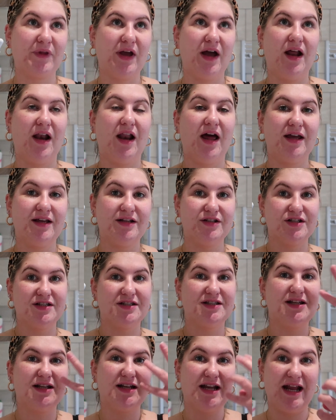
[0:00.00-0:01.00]
I like
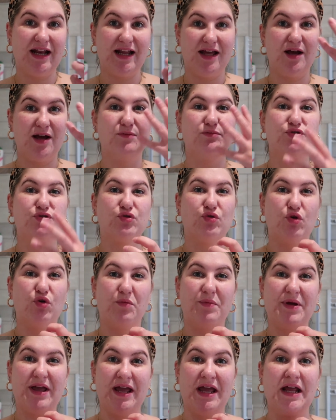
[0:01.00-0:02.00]
just to let it
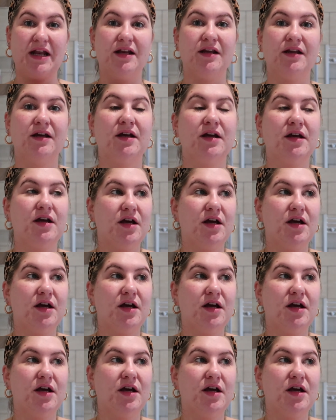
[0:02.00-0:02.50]
absorb in